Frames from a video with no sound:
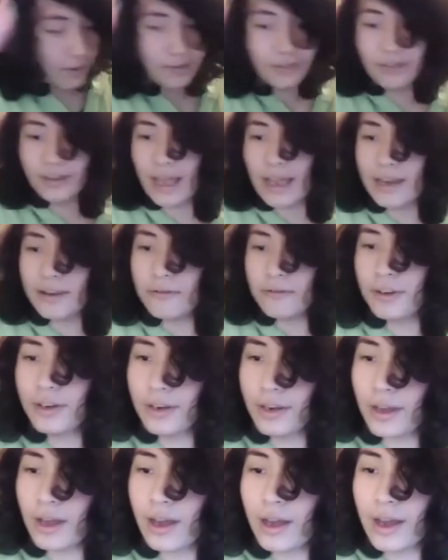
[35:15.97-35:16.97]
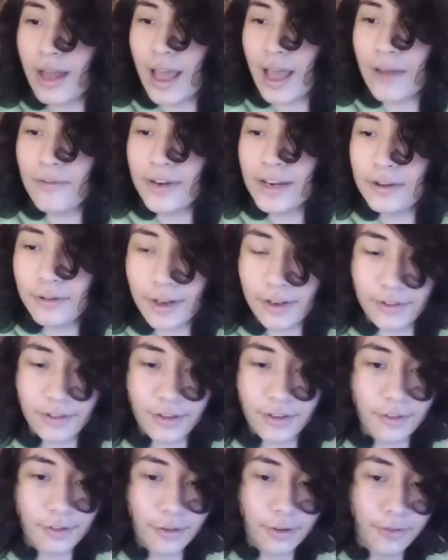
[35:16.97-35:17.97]
Does anyone have any
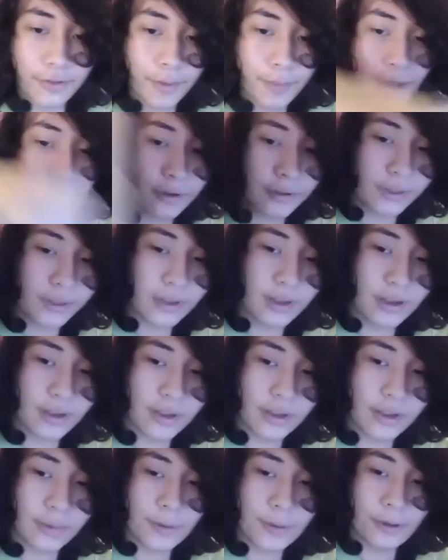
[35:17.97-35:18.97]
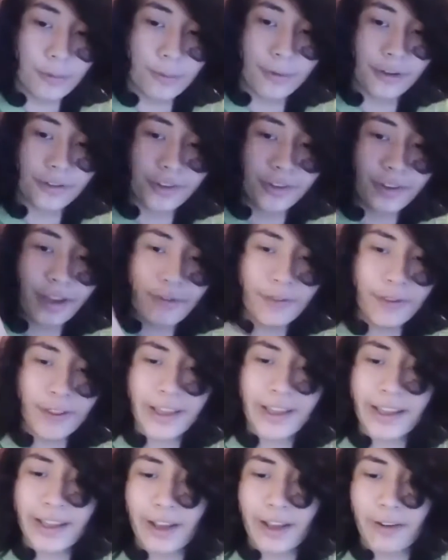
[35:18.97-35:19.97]
questions sort of about the build process? I feel
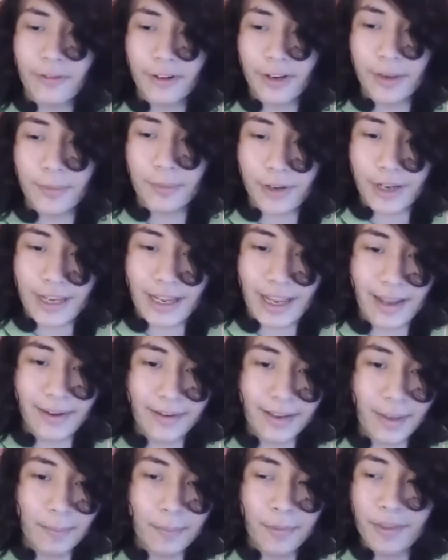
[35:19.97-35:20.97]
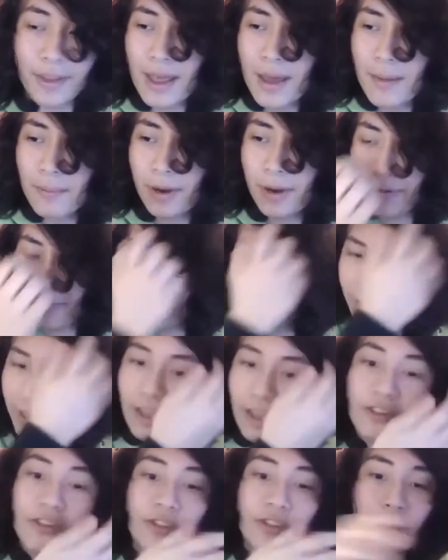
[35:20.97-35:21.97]
like I covered it pretty in depth, but I feel like
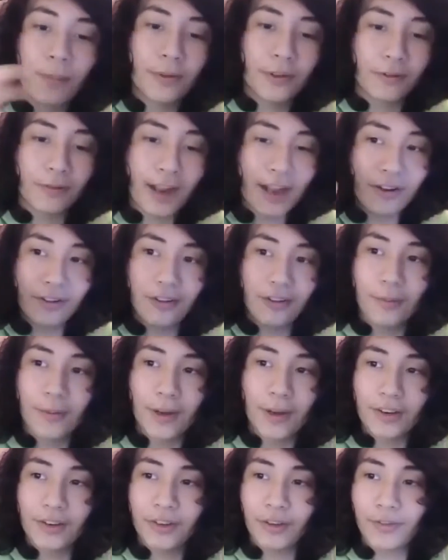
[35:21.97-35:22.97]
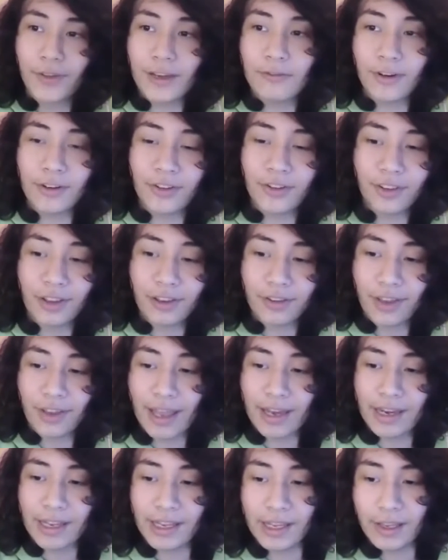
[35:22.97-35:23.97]
I jumped around too much. So if anyone just has
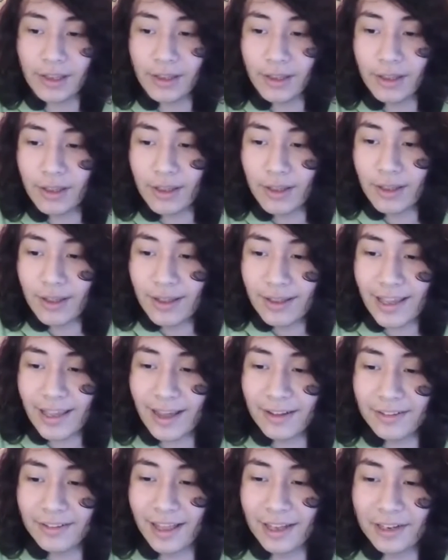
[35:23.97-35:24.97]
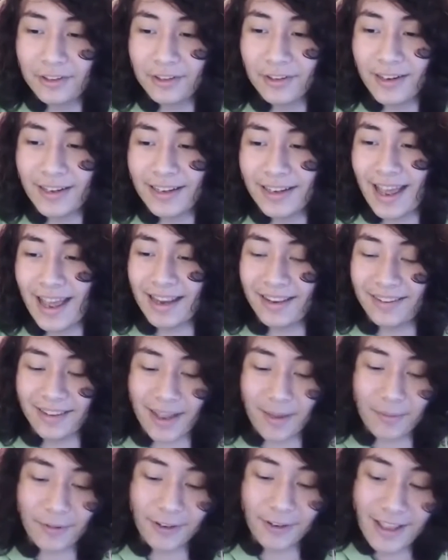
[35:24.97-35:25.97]
any, electric gnat
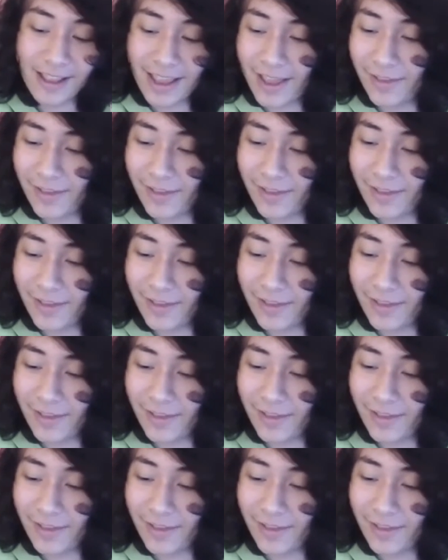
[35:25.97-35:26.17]
zapper.